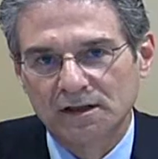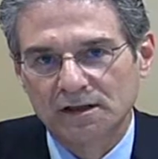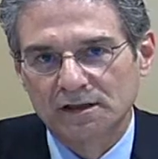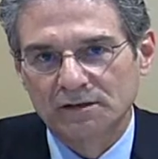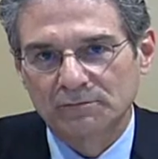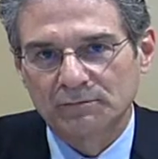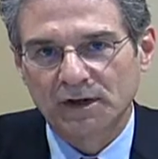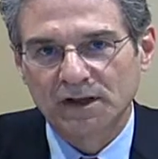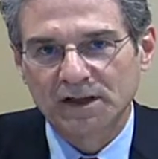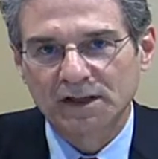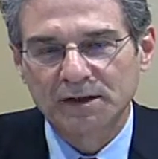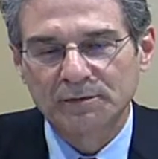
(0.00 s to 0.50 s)

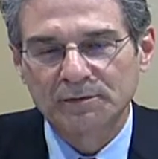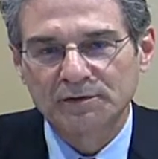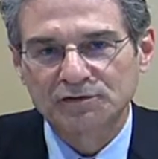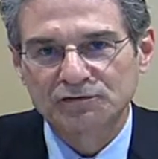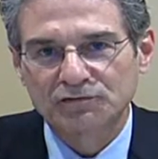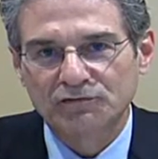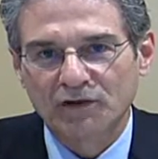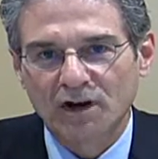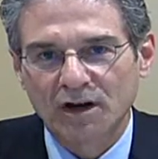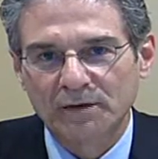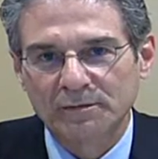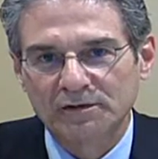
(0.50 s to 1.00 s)
My name is
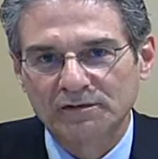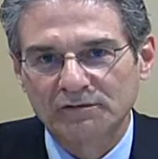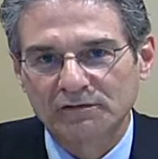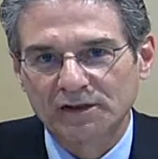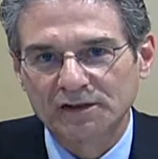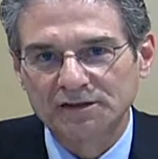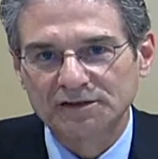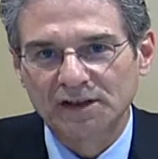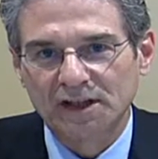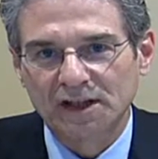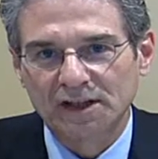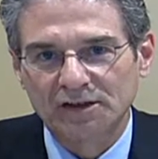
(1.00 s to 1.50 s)
Robert
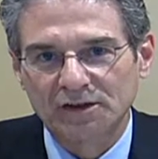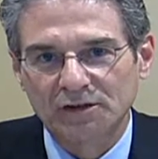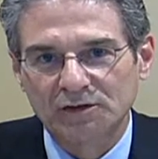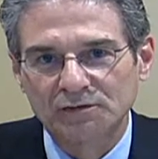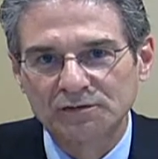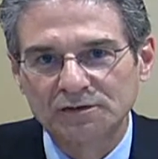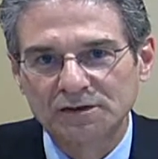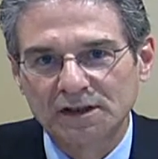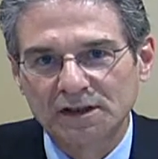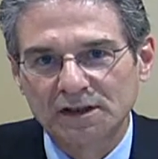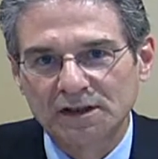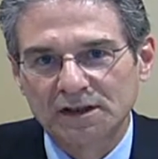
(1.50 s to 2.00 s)
Reitano.
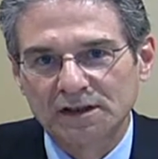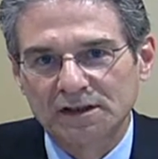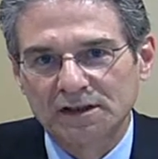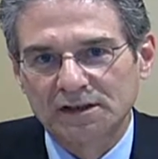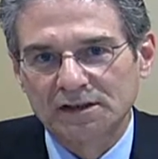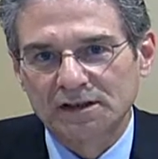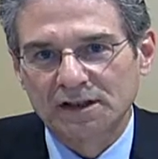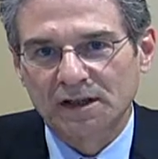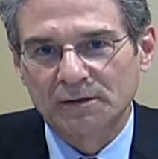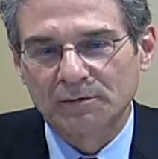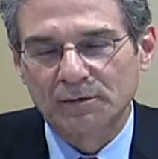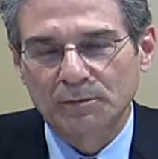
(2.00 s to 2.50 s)

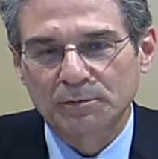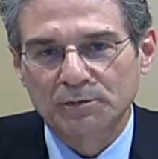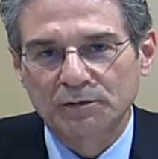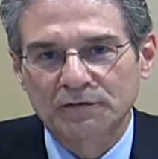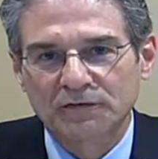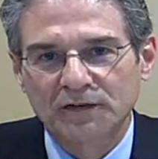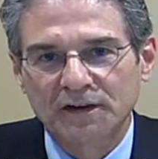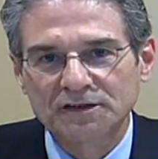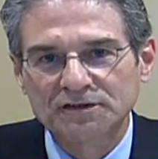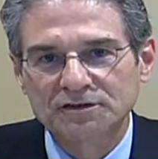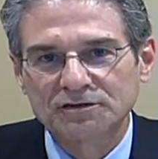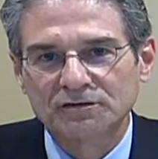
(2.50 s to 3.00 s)
I'm a
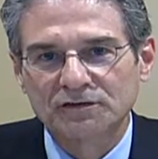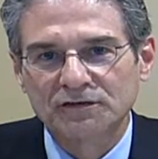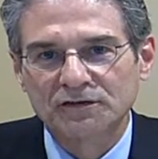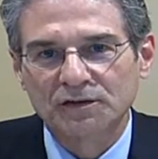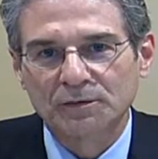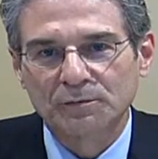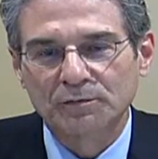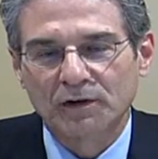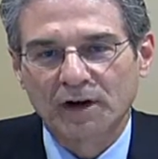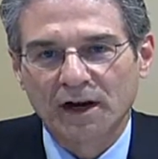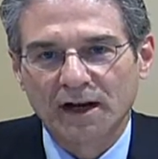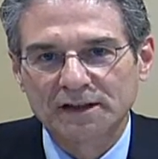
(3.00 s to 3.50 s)
professor of the
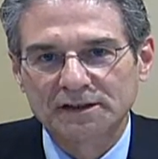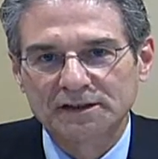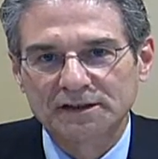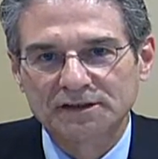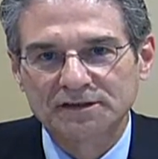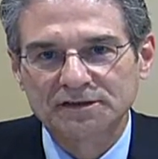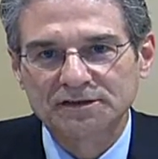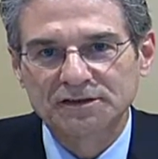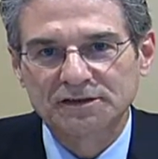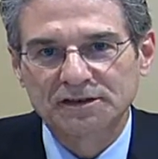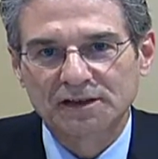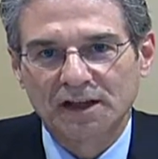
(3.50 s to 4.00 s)

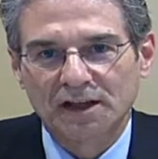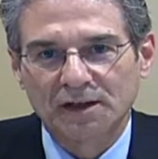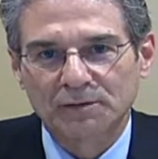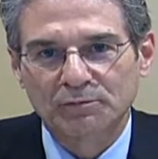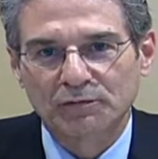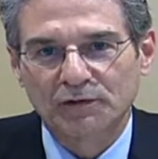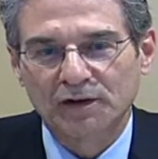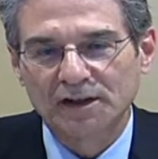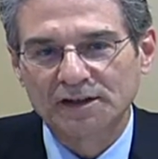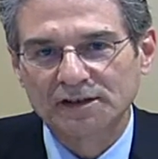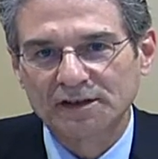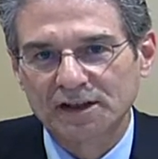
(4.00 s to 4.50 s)
practice at
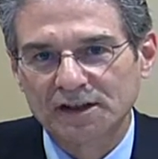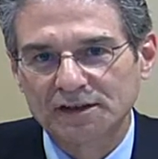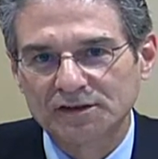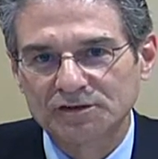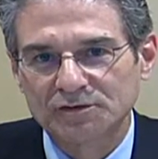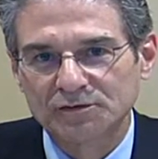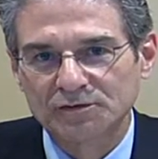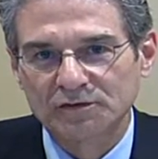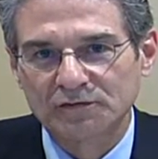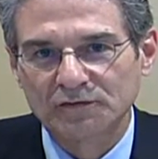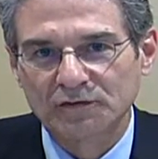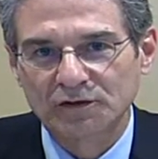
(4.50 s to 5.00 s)
Brandeis
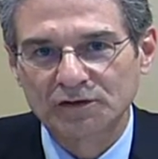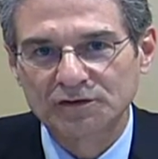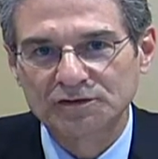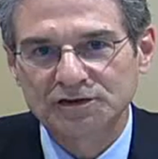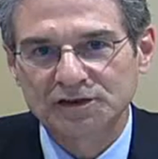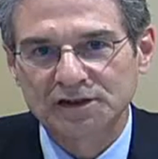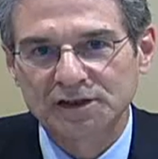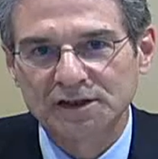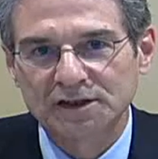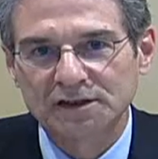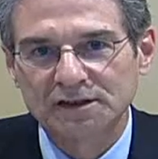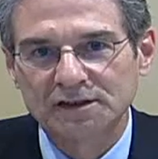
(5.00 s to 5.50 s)

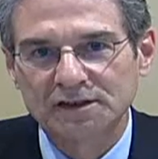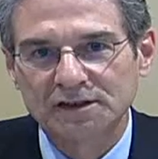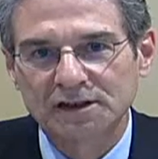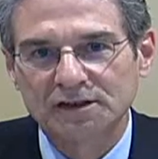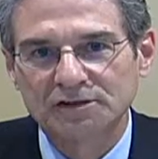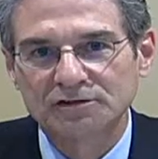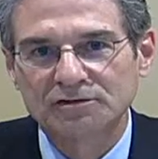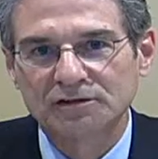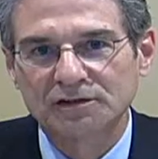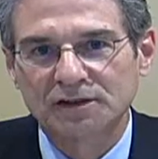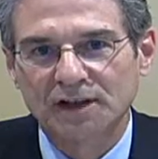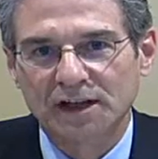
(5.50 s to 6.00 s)
University
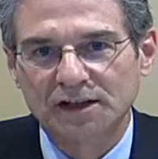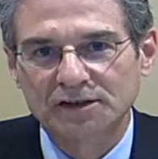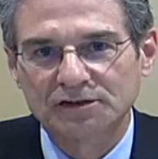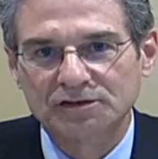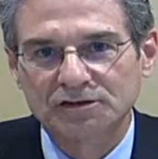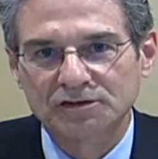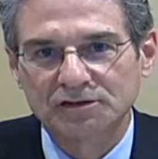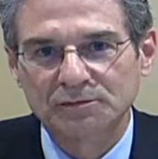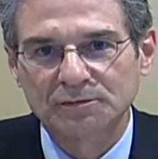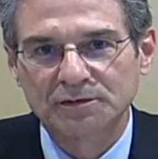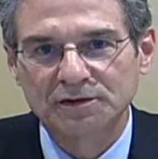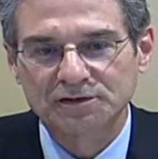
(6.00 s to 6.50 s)

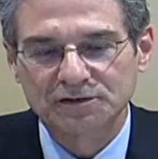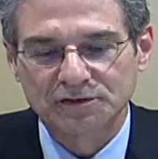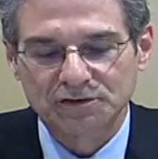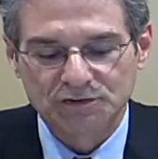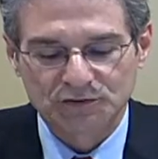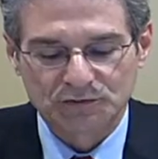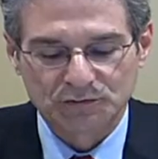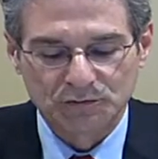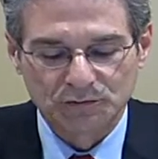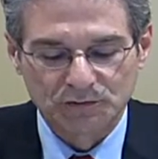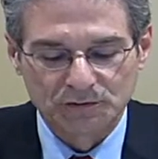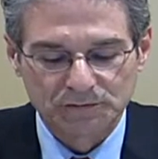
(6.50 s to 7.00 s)
International Business
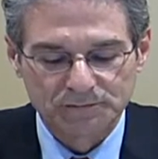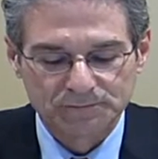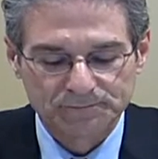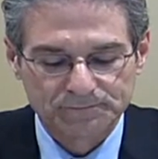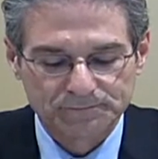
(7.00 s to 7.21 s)
School.